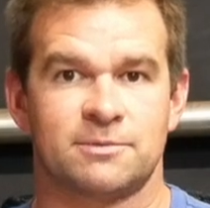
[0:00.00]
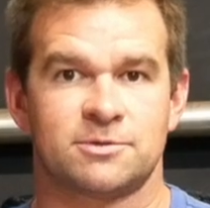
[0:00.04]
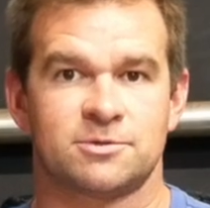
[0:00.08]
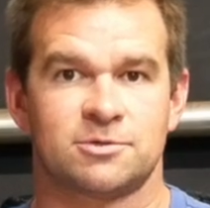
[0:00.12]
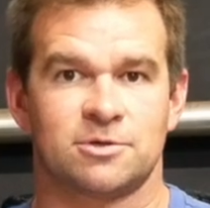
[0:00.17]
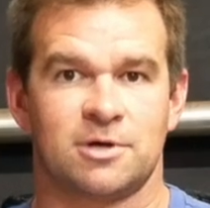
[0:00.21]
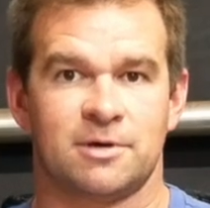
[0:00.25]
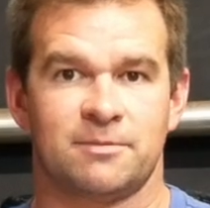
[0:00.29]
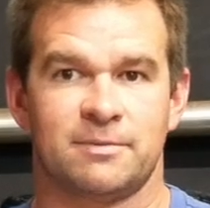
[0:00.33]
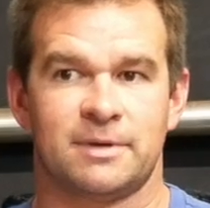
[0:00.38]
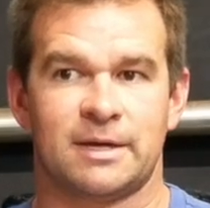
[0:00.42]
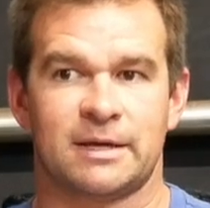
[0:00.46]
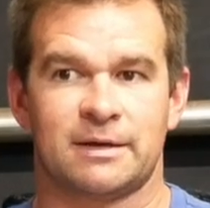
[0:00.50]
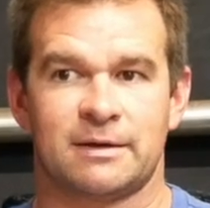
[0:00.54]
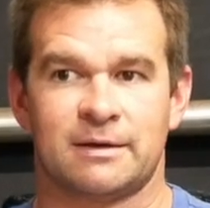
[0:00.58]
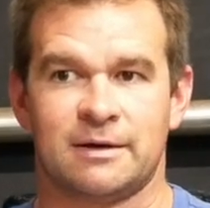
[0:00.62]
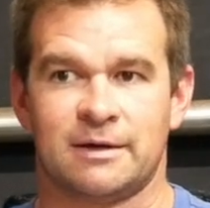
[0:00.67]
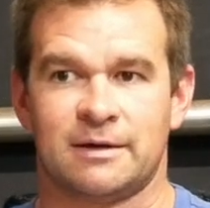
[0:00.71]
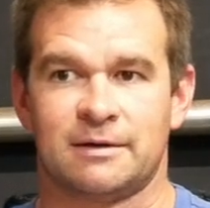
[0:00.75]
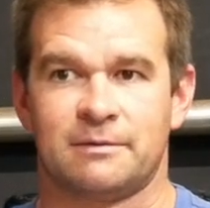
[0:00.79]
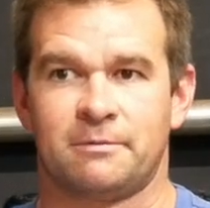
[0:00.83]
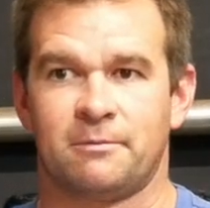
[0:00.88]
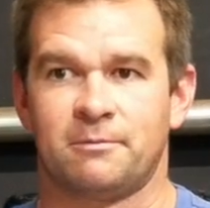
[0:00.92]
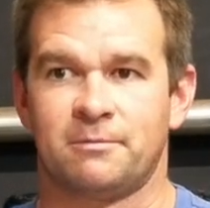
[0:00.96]
So I'm
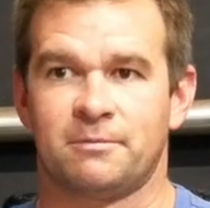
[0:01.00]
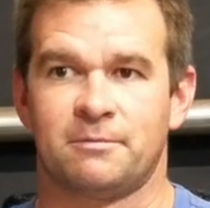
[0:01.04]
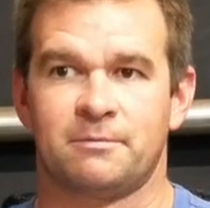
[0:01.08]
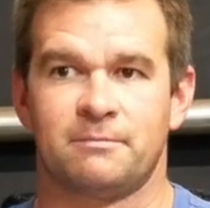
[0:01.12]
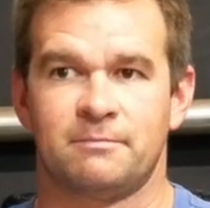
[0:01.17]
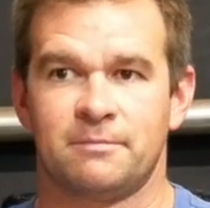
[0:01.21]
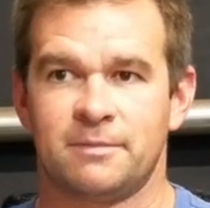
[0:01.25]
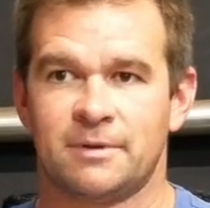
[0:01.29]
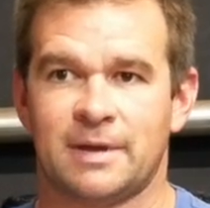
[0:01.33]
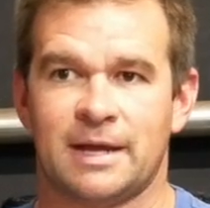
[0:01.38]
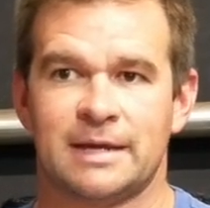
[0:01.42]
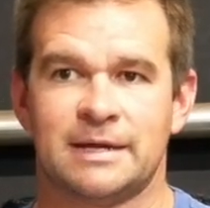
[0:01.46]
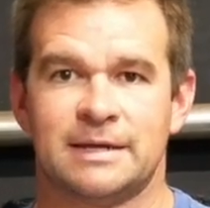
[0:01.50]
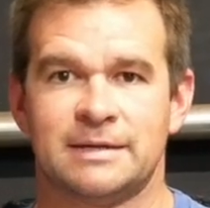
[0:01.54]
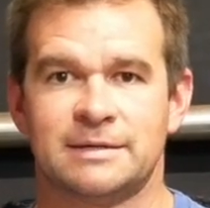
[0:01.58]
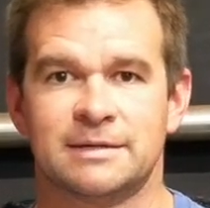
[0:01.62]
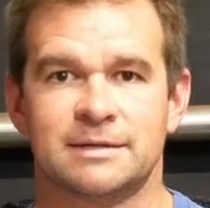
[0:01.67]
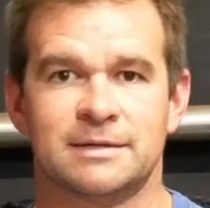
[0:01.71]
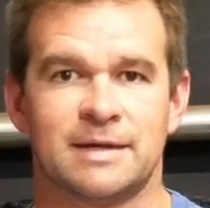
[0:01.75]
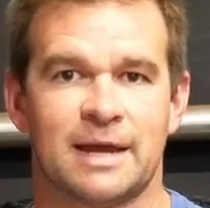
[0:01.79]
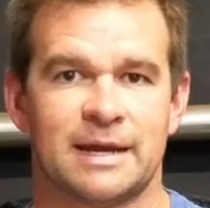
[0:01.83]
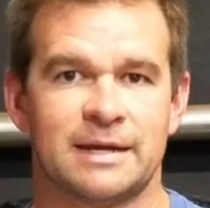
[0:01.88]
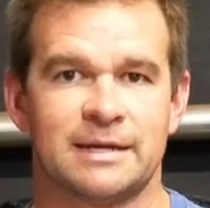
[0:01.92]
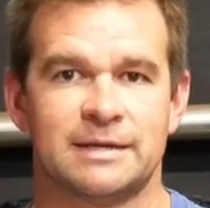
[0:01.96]
I
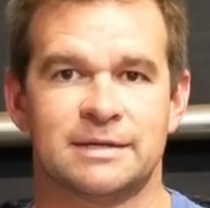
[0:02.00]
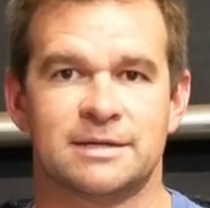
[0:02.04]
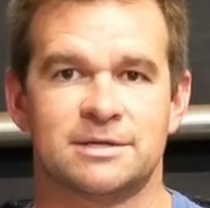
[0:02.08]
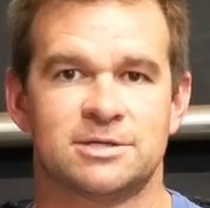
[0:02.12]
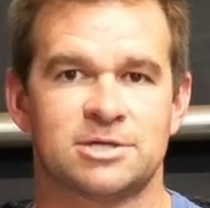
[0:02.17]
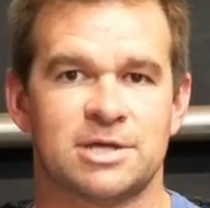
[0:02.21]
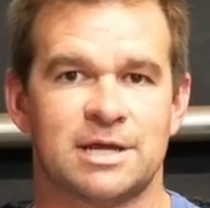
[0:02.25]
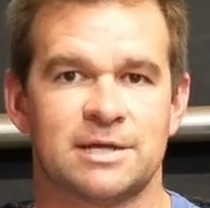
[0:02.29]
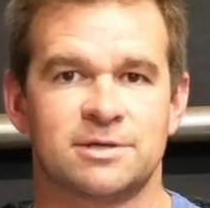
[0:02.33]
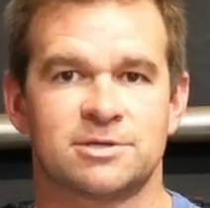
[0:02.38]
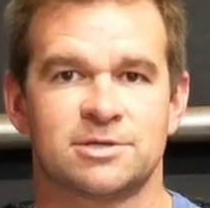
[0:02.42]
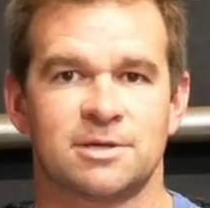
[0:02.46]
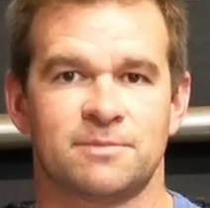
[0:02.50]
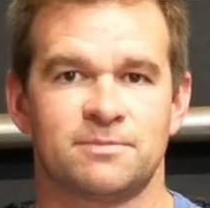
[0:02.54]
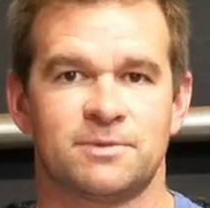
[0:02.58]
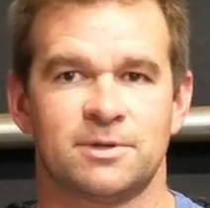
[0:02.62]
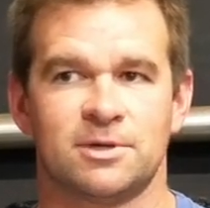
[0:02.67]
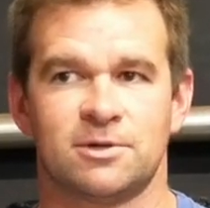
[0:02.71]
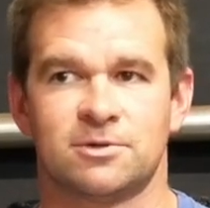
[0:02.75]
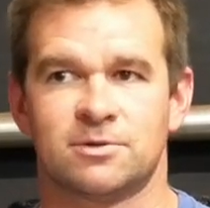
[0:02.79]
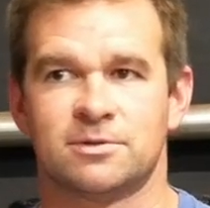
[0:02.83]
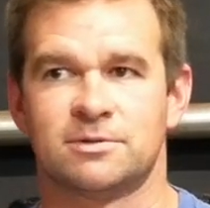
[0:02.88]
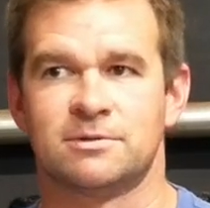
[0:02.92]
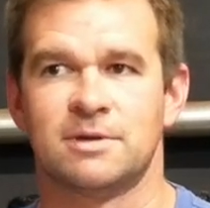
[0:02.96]
need to change
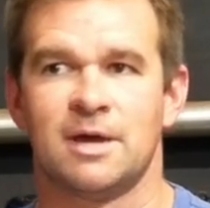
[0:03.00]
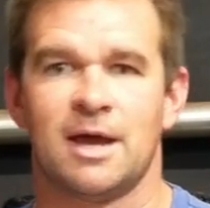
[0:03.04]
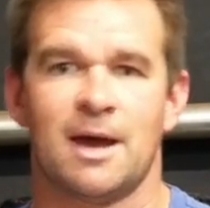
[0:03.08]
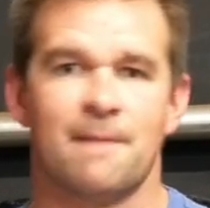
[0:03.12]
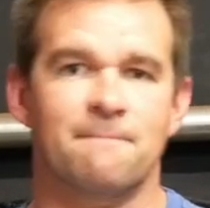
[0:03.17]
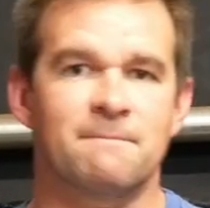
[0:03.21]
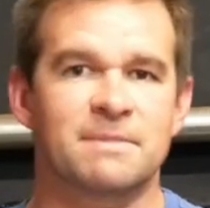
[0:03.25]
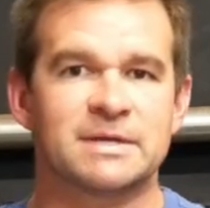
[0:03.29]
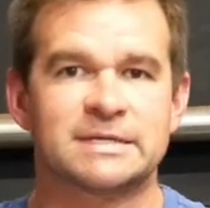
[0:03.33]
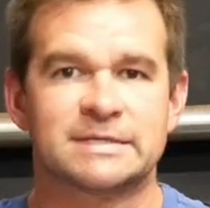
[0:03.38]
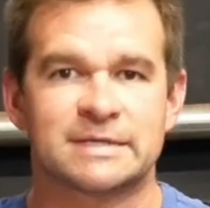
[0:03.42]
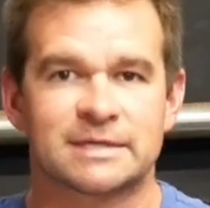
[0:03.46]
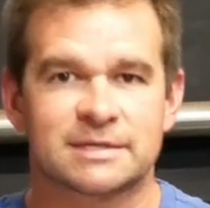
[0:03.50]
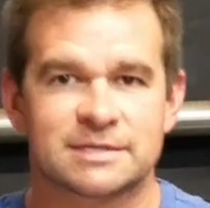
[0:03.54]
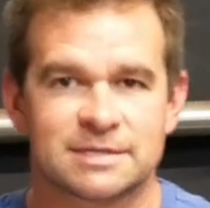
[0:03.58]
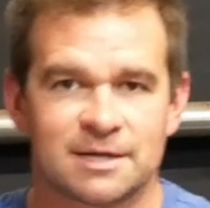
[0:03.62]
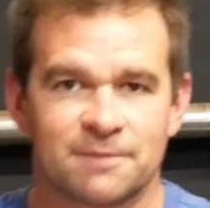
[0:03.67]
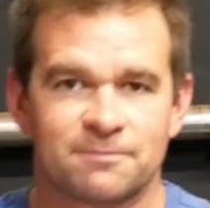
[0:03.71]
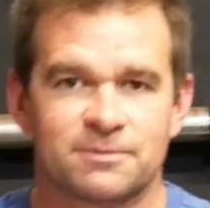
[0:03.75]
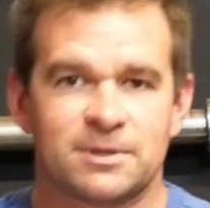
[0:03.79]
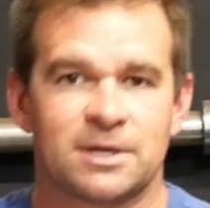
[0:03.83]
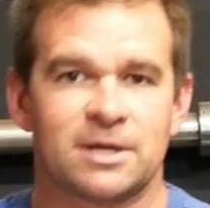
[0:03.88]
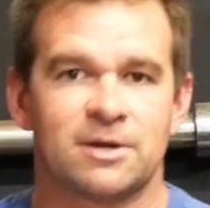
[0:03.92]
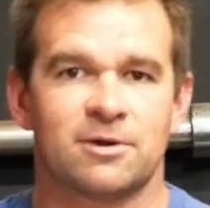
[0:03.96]
something, or I'm missing
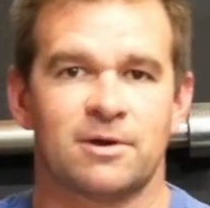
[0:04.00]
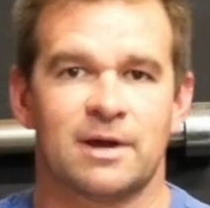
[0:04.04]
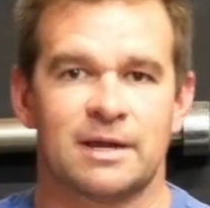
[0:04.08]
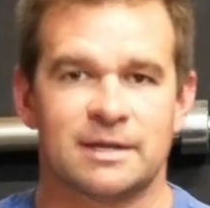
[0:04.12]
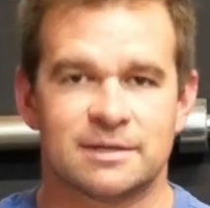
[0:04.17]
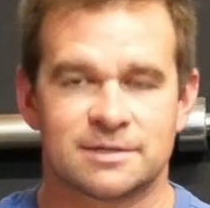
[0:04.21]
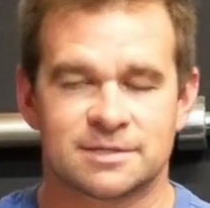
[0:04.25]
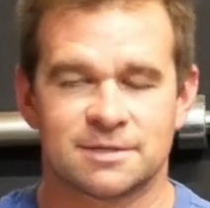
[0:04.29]
something, right?